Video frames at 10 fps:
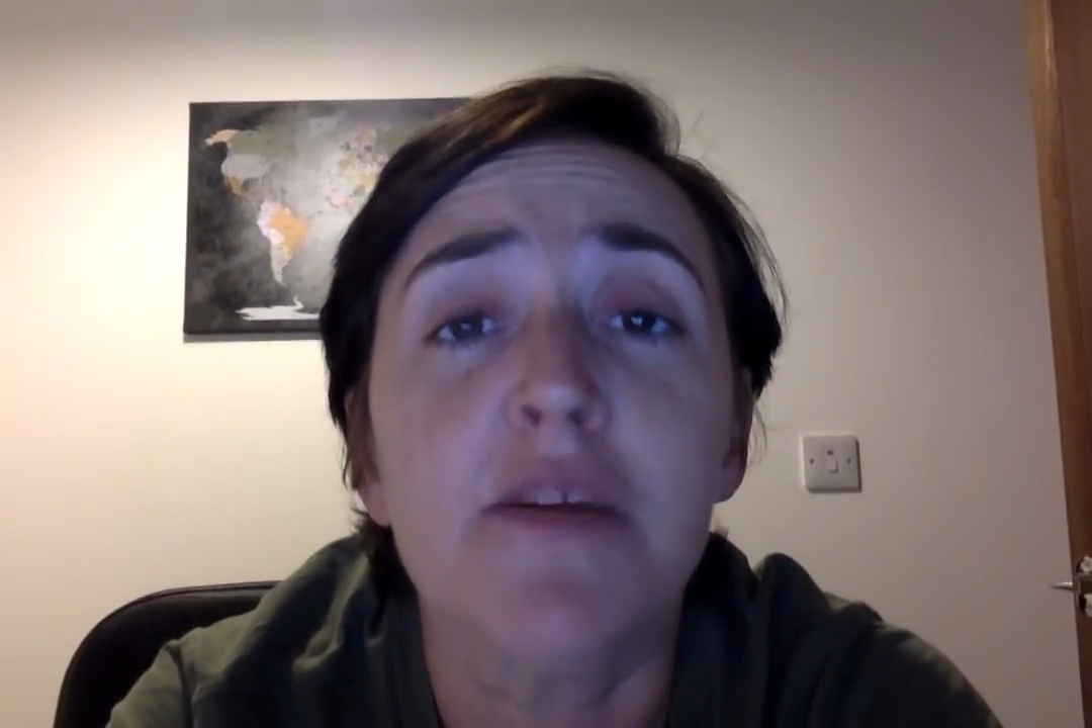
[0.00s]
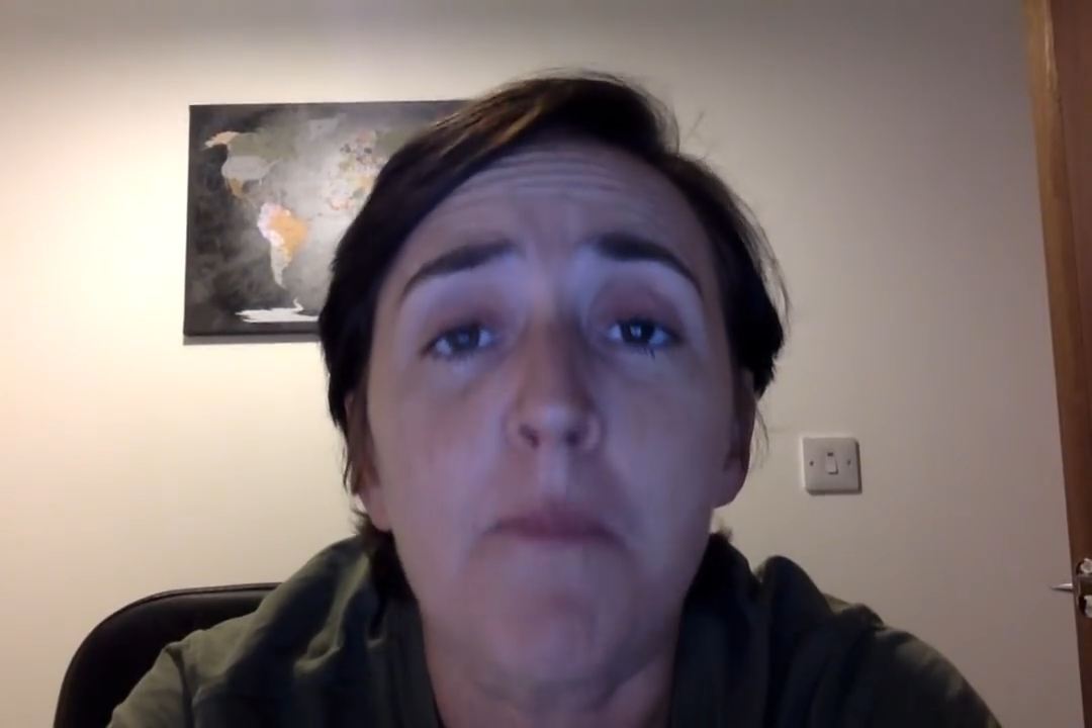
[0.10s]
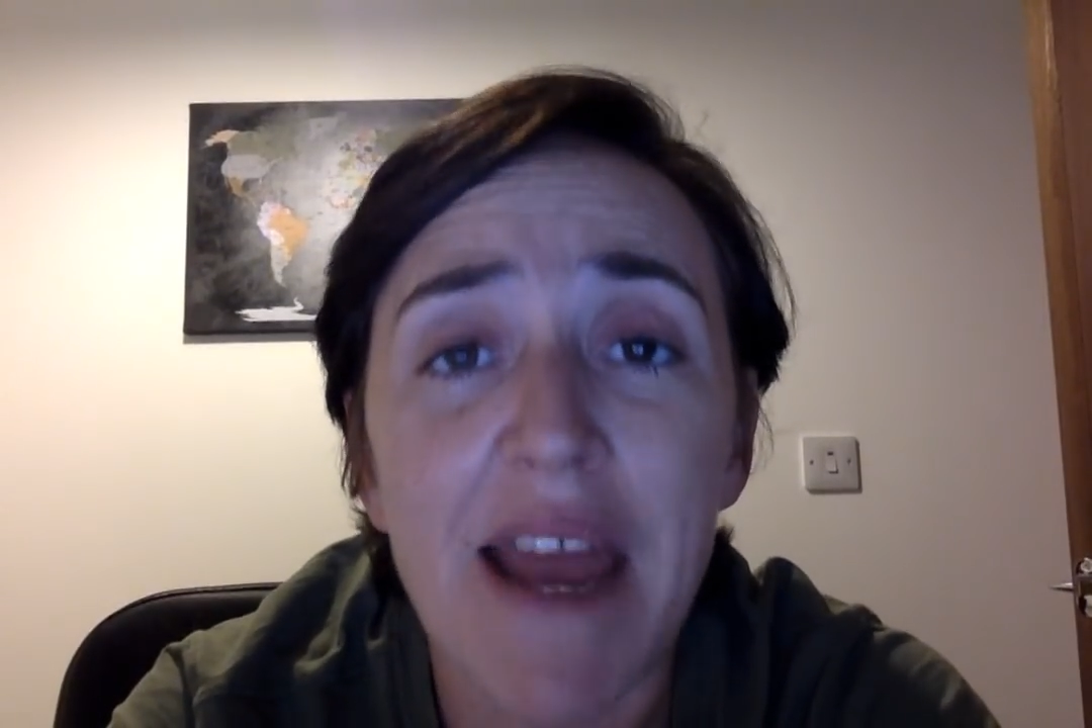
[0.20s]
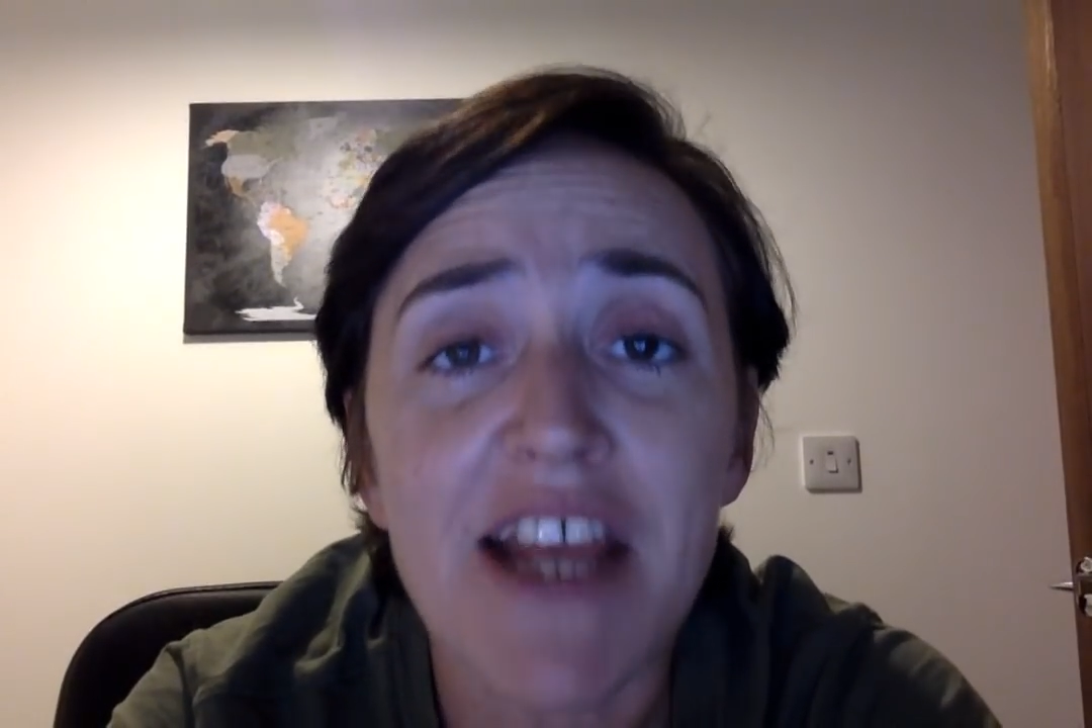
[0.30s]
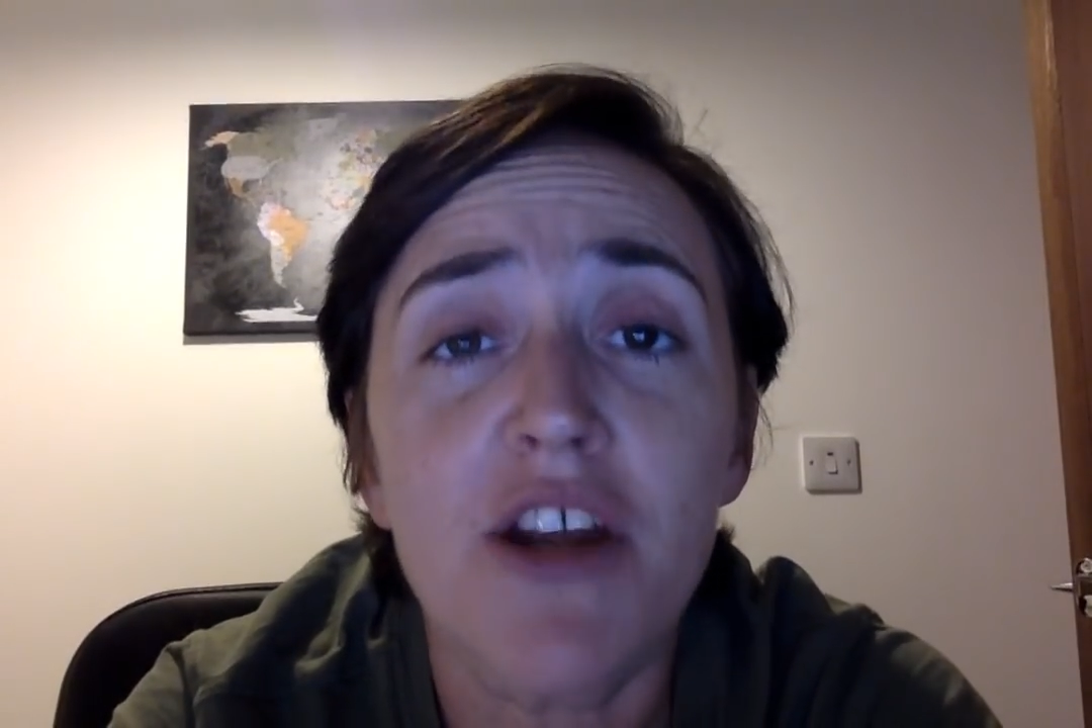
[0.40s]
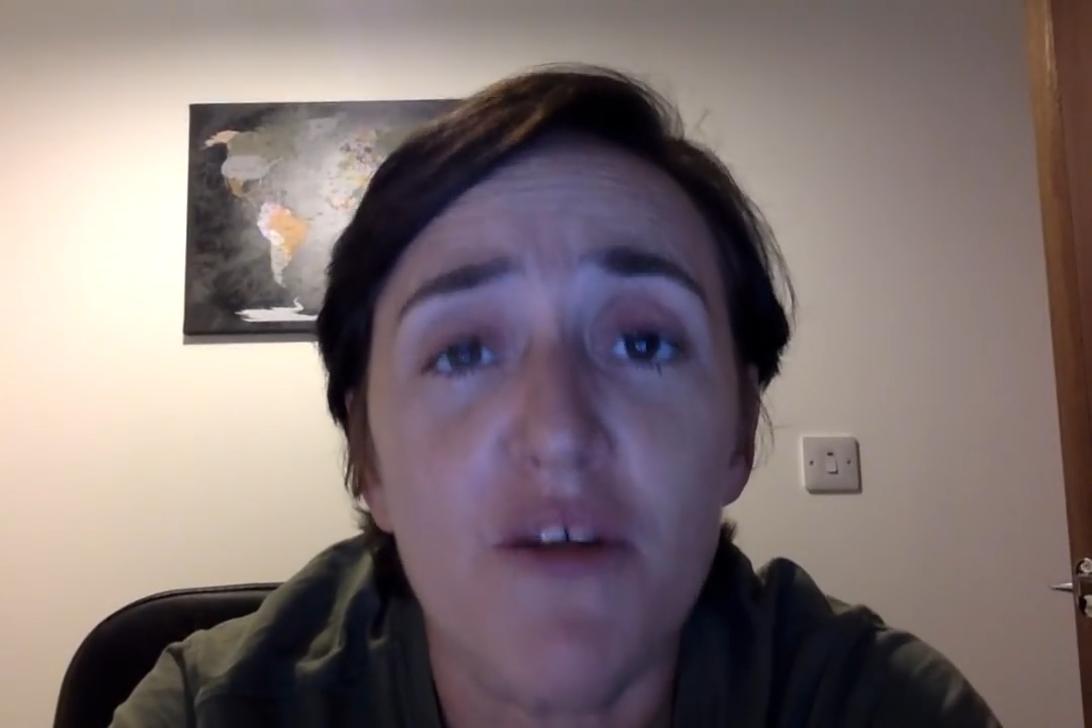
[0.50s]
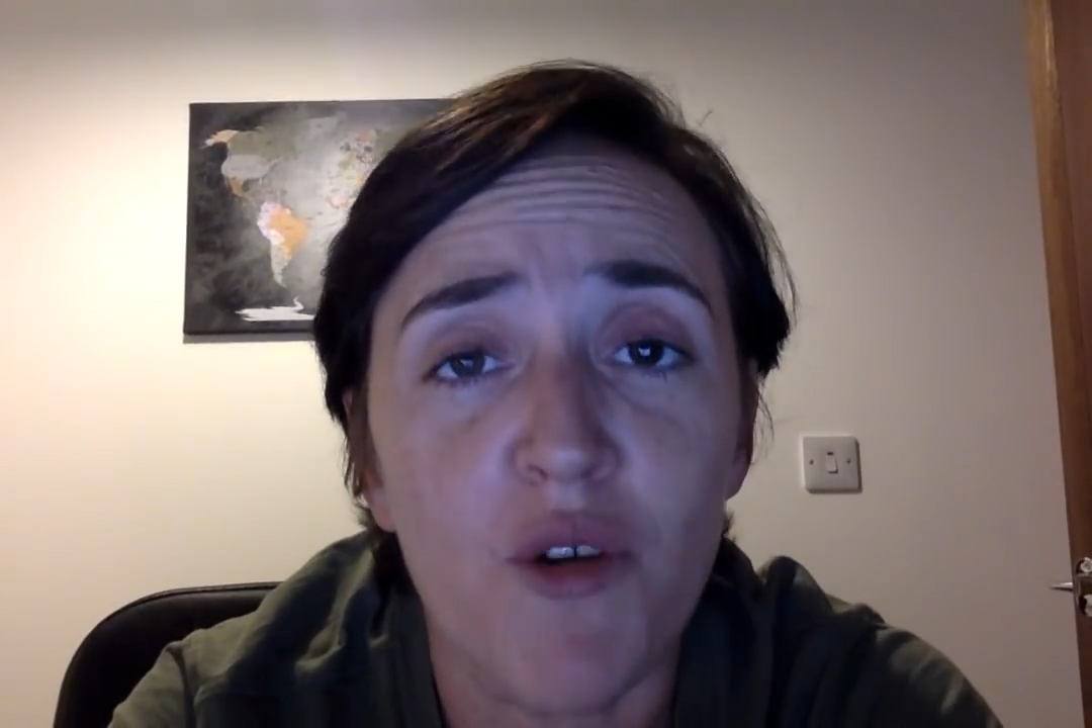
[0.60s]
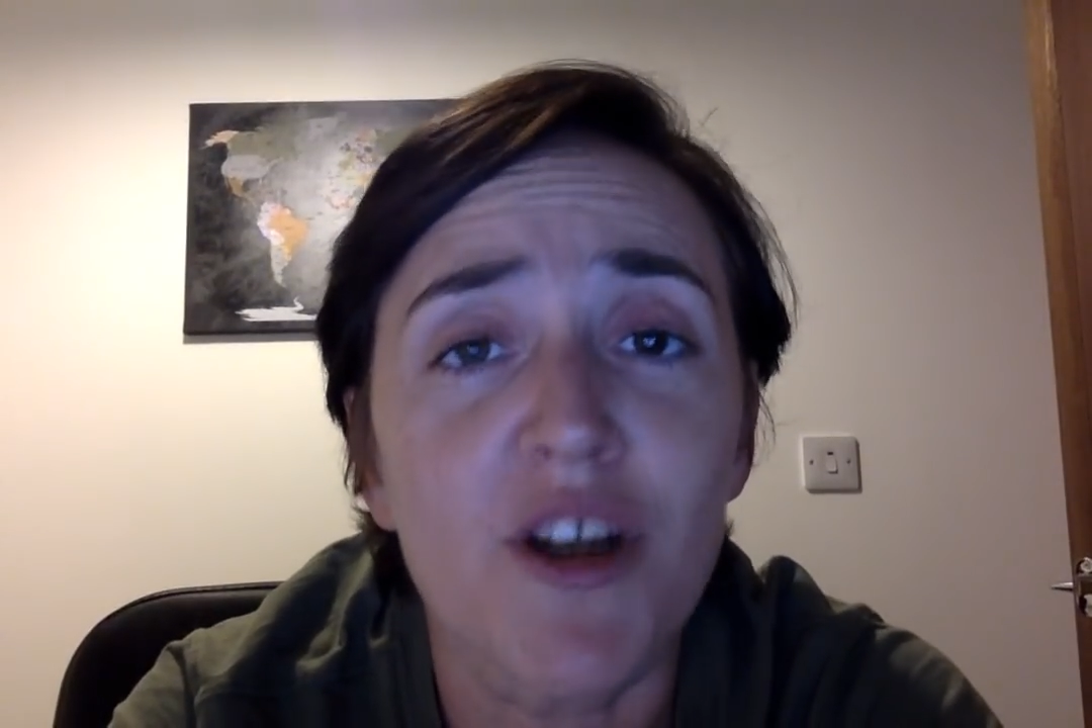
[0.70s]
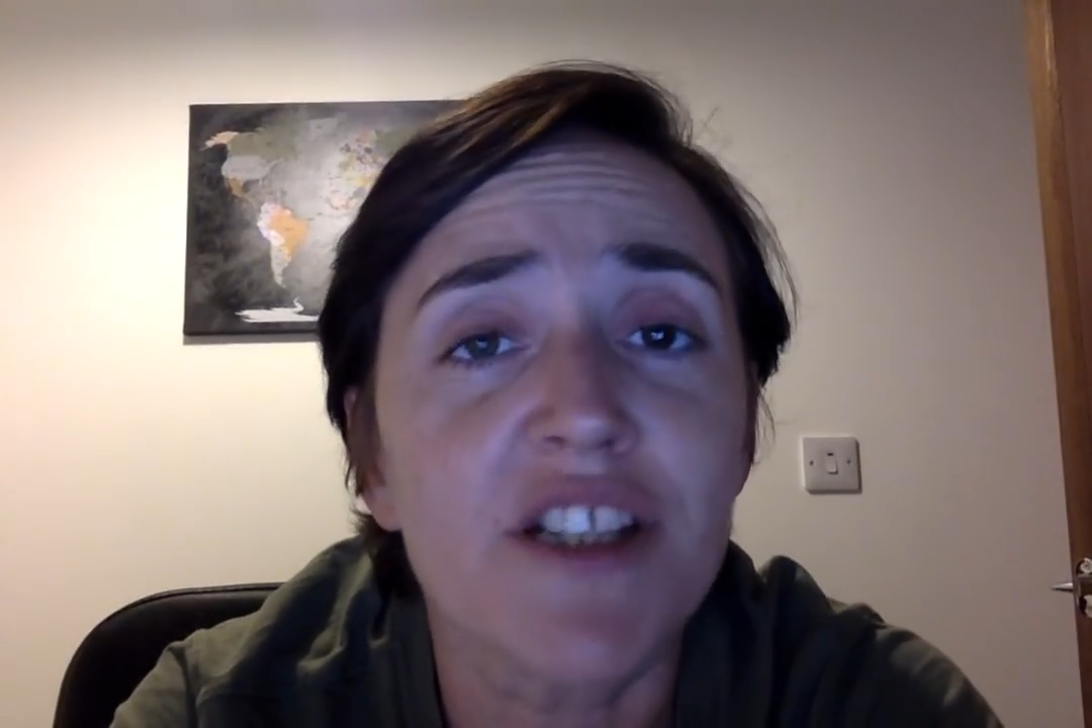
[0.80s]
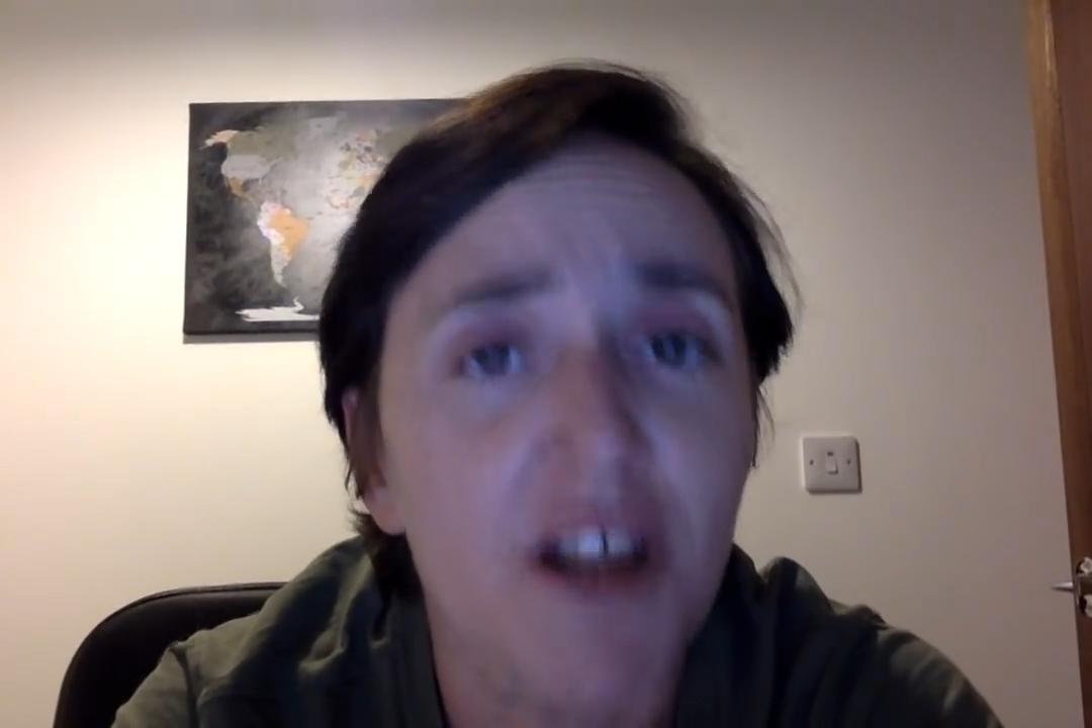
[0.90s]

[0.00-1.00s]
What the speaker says: make your voice